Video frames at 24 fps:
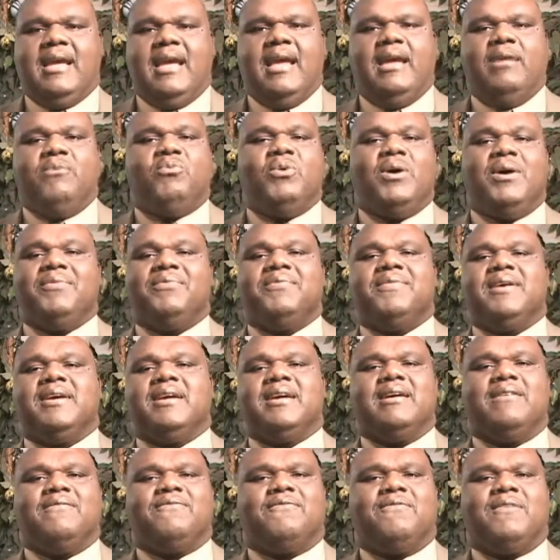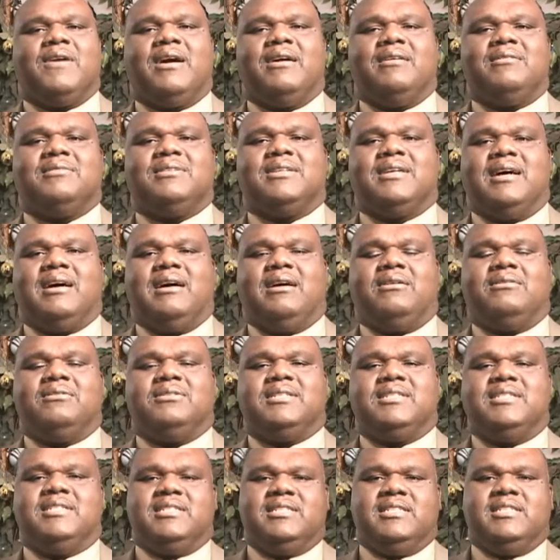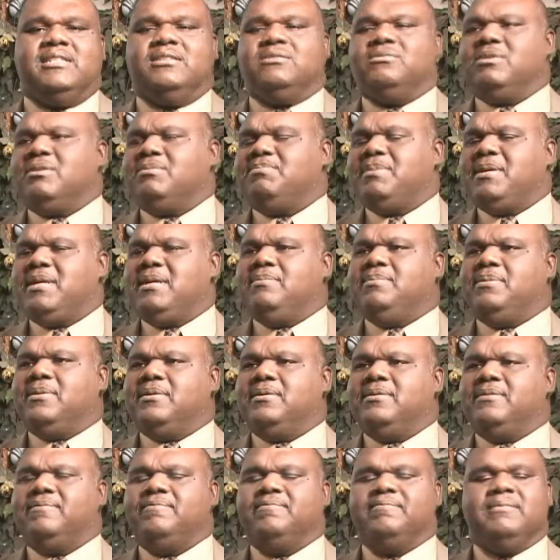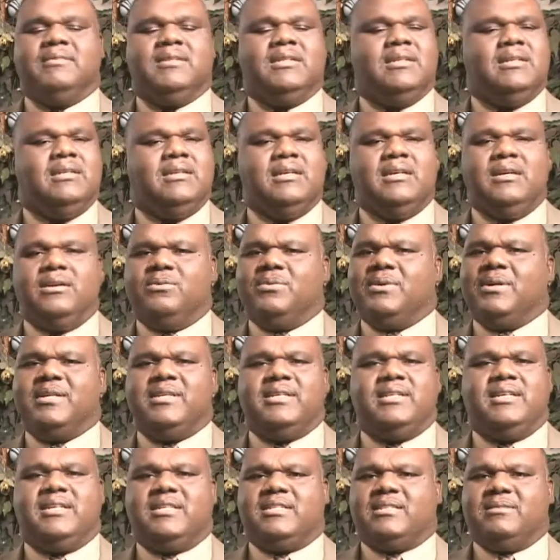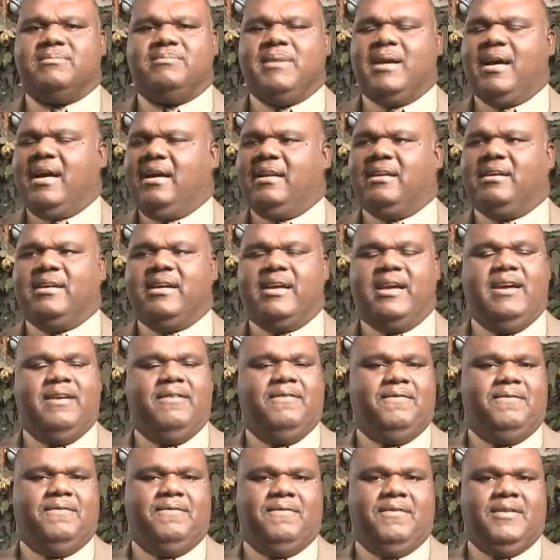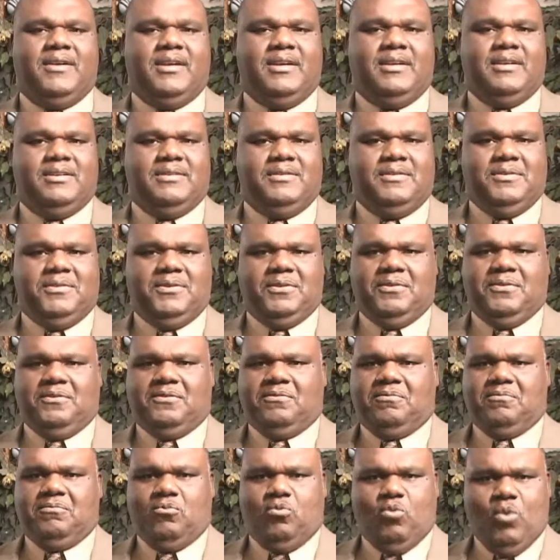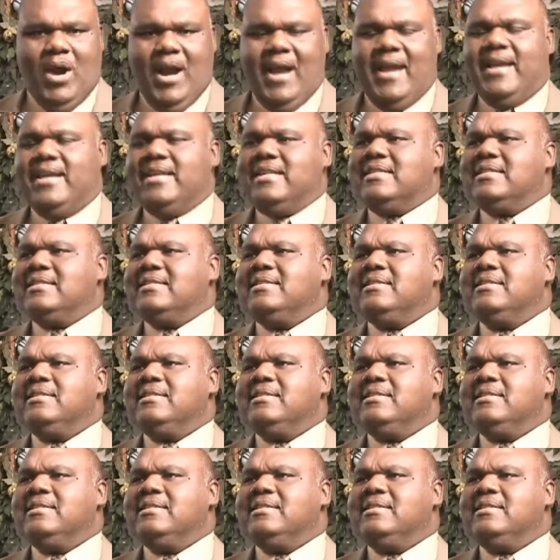And one thing I found out in dealing with people, it really doesn't matter if you're white,